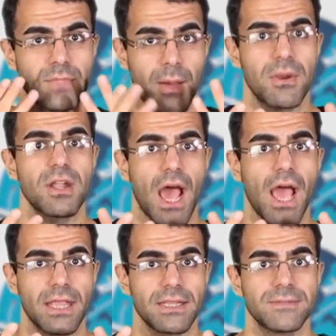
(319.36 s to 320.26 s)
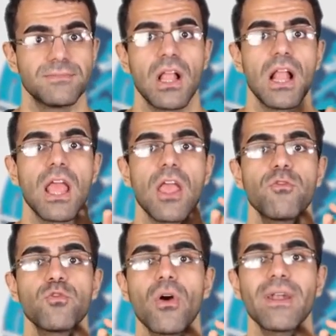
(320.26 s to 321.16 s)
Number 9.
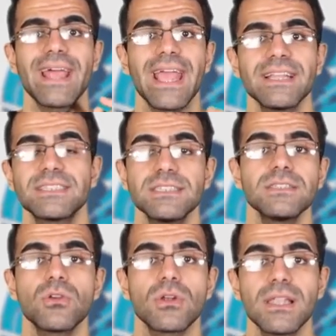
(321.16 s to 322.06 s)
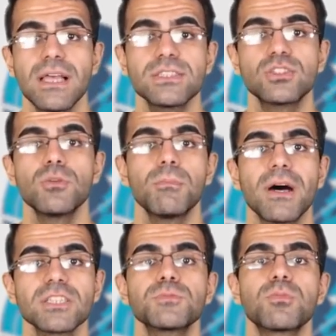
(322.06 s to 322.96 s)
If you are 18 or less, you
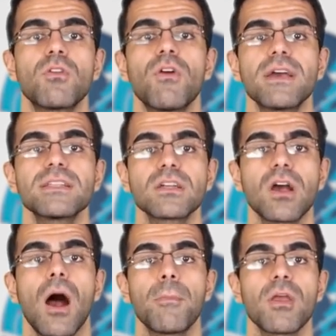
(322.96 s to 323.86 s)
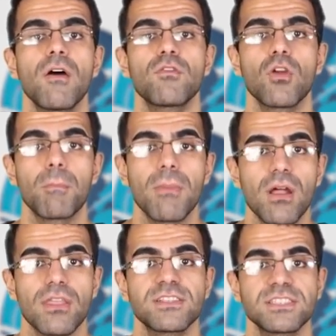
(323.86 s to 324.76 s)
must provide a copy of your
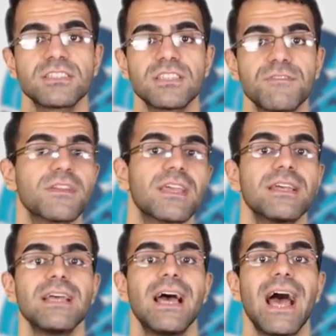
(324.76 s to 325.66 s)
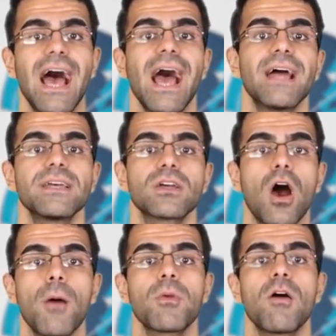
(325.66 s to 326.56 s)
birth certificate and a
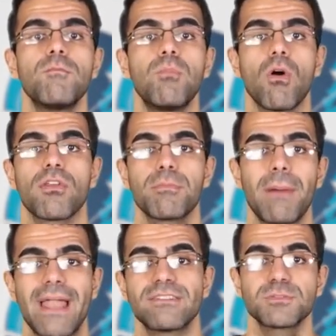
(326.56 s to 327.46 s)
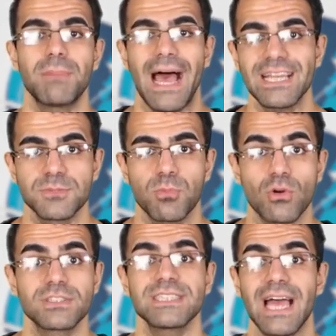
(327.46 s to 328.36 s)
copy of both parents'
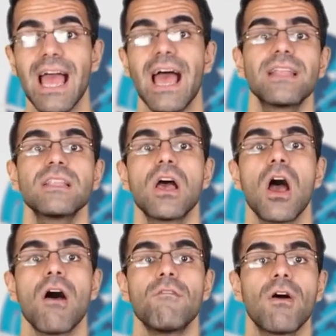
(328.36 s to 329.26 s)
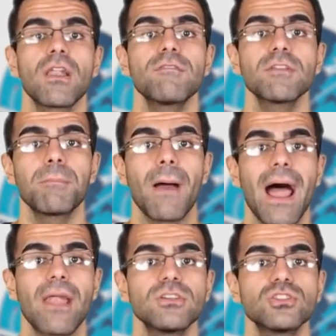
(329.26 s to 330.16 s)
passports, and one of the
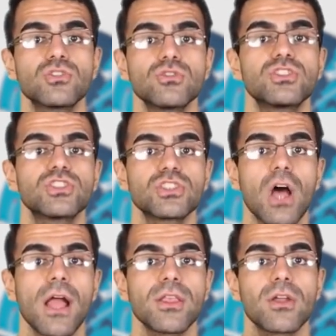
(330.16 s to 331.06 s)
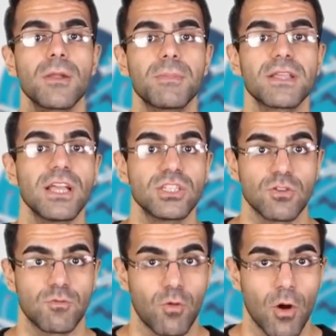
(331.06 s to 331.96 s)
parents should sign your
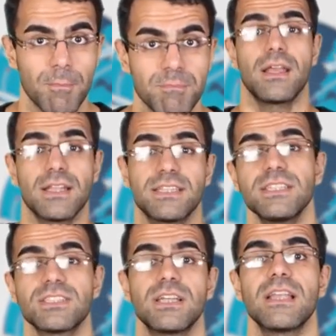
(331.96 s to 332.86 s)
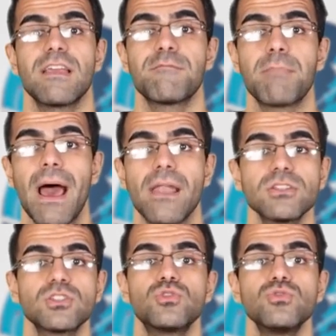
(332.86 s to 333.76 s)
application form. In addition, if
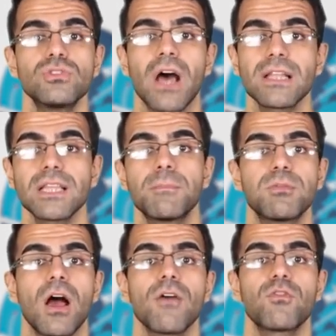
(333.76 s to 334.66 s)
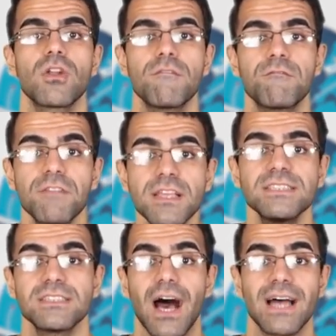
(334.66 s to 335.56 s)
parents do not apply for a
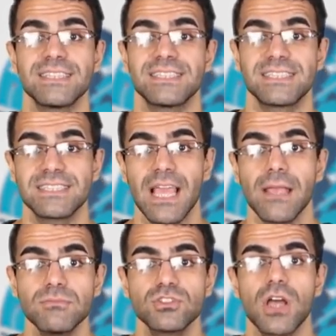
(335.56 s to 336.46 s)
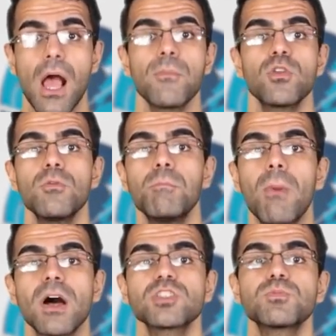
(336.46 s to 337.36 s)
visa at the same time, you
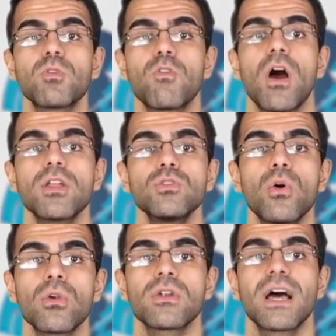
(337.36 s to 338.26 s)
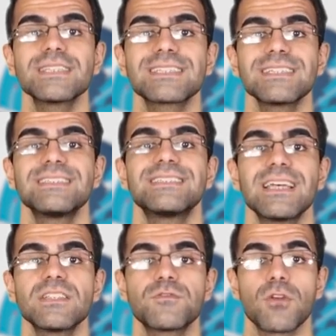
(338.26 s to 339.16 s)
must provide notarized
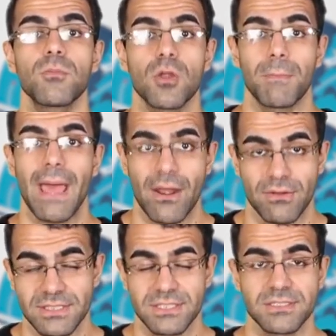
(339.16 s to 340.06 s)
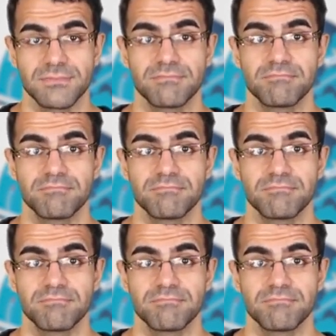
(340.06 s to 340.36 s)
consent from your parents.